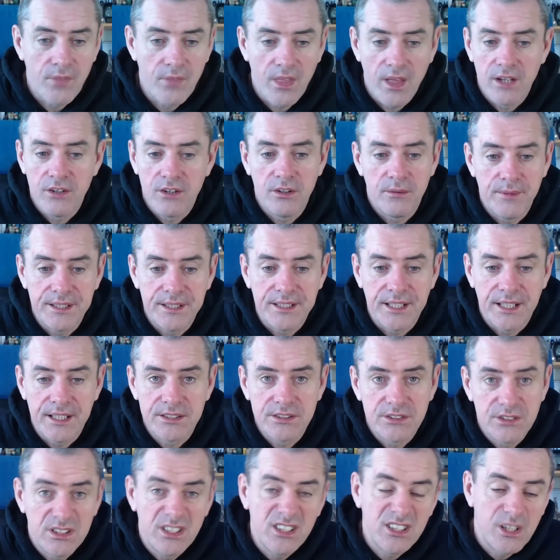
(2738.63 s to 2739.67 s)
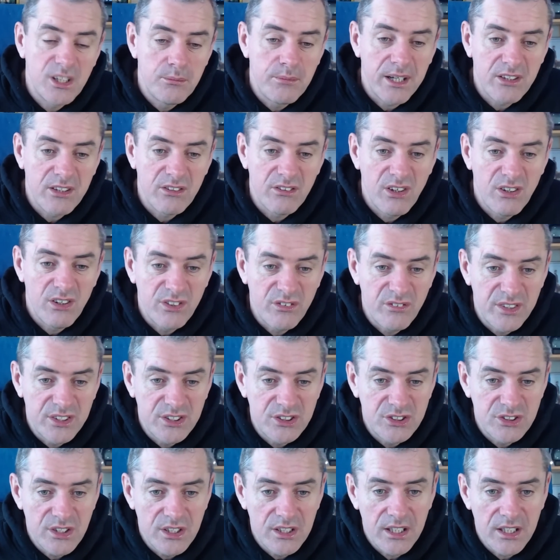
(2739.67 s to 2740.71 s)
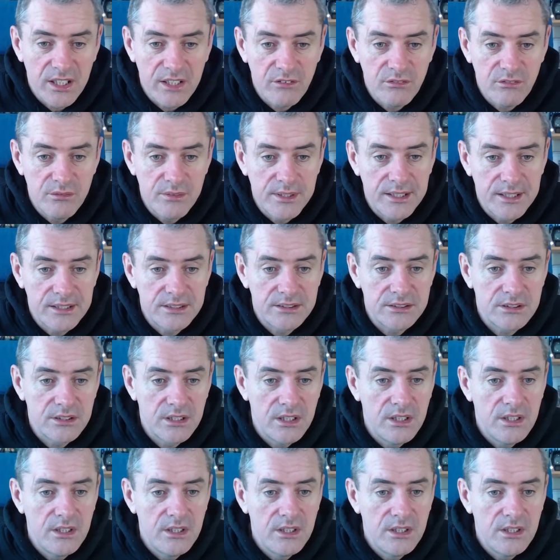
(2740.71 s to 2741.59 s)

I don't mind that. They'll come back around eventually, like everybody else.